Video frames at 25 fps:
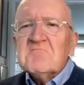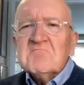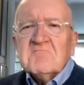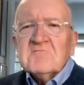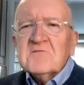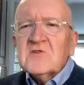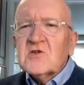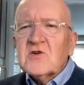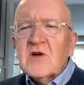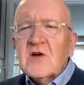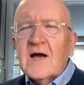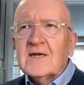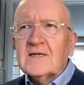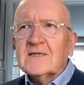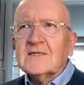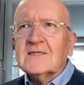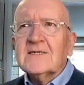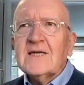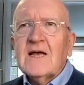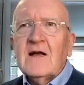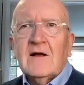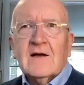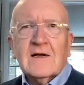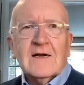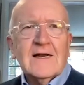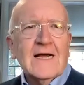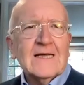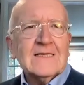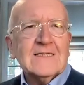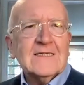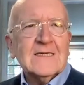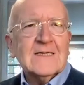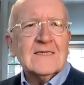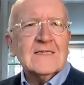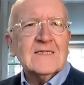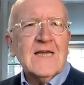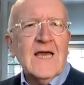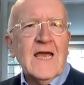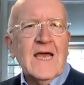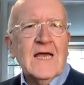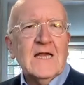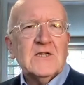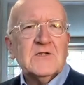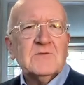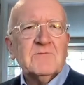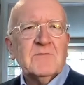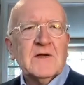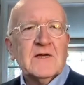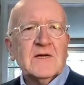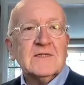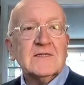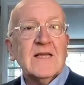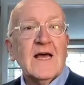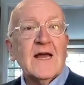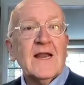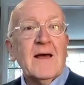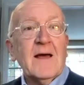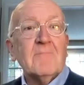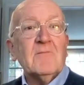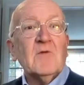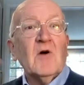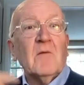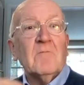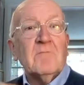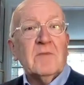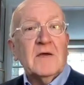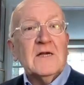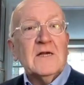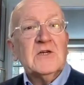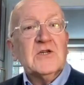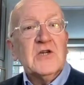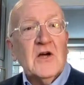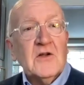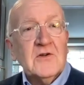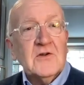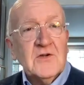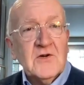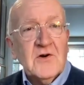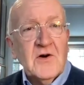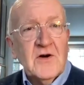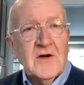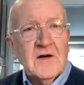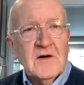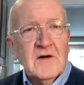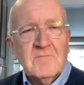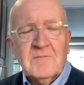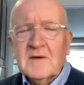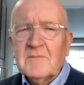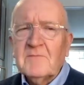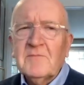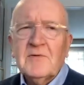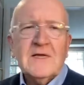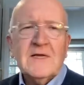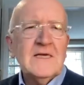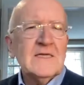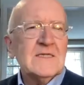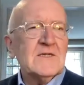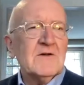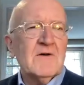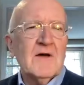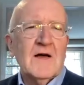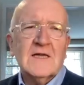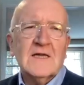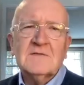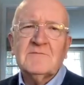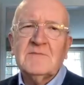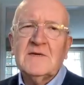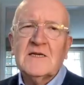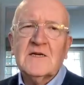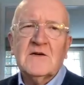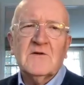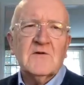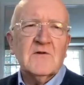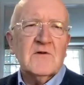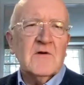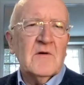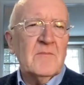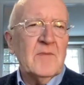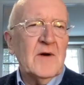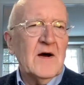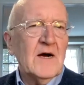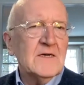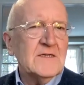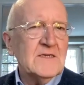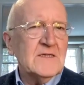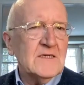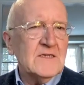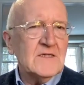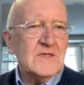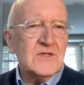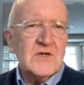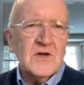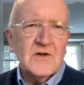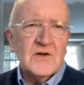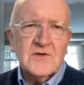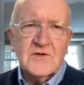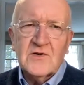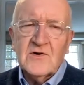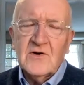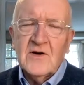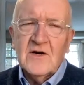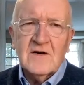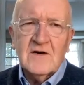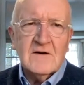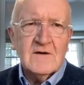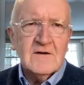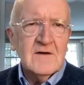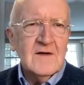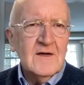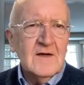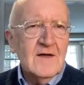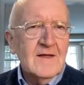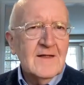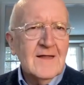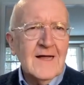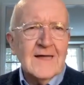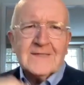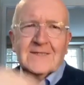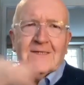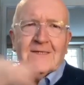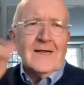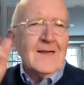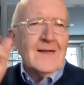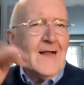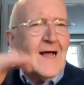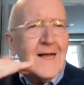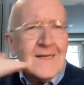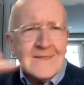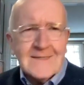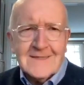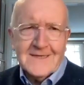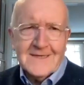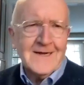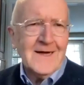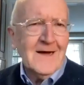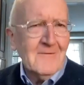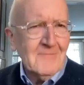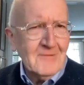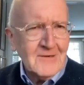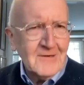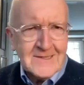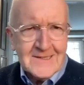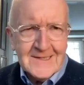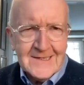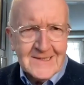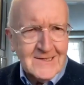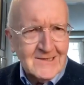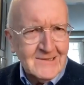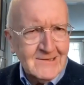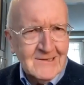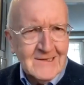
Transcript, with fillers: try to sell classic stage because then I'm not being John Doyle. But please don't ask me to go to a party as John Doyle. That's the last thing I want to do.